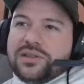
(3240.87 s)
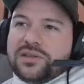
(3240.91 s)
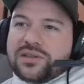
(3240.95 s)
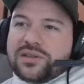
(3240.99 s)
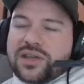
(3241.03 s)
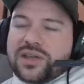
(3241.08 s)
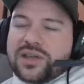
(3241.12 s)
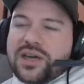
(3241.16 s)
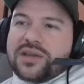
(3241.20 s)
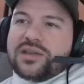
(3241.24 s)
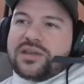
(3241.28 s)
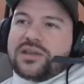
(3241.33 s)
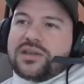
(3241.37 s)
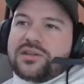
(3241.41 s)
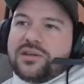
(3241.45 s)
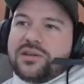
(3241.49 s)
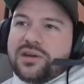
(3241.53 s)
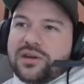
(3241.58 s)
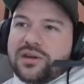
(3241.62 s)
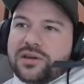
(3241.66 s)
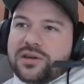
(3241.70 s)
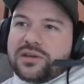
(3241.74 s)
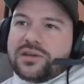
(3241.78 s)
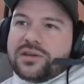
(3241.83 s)
Kenny
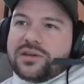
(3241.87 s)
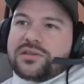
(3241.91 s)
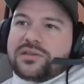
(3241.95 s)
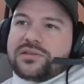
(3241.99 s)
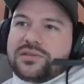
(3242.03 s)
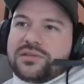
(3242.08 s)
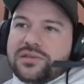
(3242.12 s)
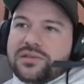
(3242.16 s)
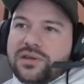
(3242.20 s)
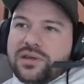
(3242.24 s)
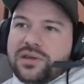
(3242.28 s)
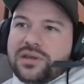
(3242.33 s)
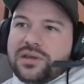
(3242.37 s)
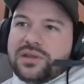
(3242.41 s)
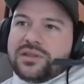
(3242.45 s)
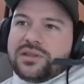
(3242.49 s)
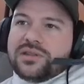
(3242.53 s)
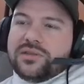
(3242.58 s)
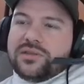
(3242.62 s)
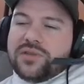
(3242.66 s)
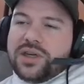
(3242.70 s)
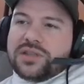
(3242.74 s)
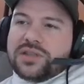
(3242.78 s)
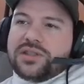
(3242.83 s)
Clark,
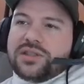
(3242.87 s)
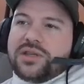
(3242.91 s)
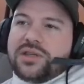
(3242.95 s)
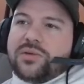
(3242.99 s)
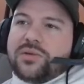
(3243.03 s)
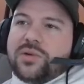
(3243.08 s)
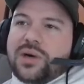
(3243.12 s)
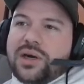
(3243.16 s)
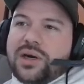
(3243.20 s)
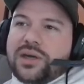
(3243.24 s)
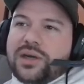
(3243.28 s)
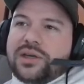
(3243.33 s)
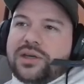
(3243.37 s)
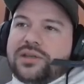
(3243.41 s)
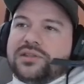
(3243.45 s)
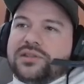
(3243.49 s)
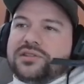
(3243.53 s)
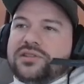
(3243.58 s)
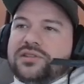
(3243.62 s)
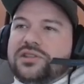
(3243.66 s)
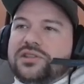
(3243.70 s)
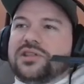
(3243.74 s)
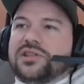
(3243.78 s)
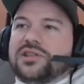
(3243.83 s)
Devontae Wyatt,
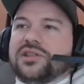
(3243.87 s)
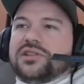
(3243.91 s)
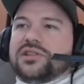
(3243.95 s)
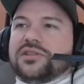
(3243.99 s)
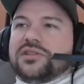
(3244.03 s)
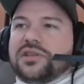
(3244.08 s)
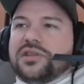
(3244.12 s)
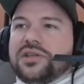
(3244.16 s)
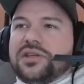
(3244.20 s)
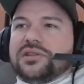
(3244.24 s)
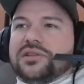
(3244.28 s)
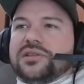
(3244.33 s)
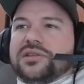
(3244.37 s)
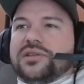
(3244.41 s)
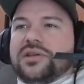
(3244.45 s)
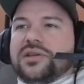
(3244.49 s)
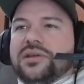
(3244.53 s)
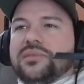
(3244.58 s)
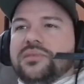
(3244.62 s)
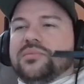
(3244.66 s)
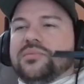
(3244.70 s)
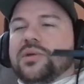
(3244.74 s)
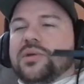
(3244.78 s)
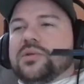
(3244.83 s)
and TJ Slayton
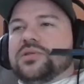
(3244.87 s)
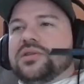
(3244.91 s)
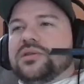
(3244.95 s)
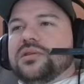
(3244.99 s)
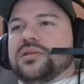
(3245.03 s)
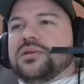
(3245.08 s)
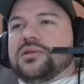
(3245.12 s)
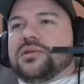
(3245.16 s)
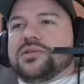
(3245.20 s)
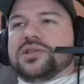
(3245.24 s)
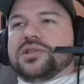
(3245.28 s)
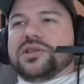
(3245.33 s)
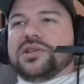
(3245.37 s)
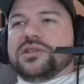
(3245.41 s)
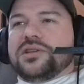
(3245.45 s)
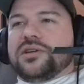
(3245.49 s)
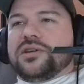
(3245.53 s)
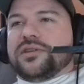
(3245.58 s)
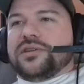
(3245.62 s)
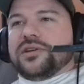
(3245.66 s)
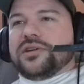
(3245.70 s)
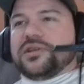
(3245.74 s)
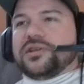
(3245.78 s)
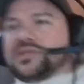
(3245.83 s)
getting most of those
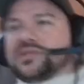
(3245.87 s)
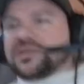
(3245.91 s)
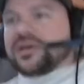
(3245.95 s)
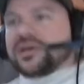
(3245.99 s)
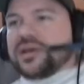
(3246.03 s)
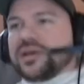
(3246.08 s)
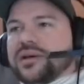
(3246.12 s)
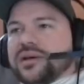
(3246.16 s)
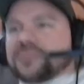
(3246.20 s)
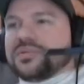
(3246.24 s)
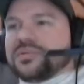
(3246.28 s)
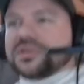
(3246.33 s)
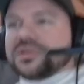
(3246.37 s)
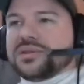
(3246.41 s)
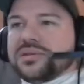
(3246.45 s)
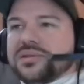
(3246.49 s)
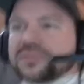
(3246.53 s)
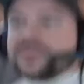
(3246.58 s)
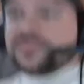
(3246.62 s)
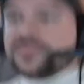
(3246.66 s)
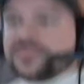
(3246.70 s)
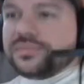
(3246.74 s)
interior snaps.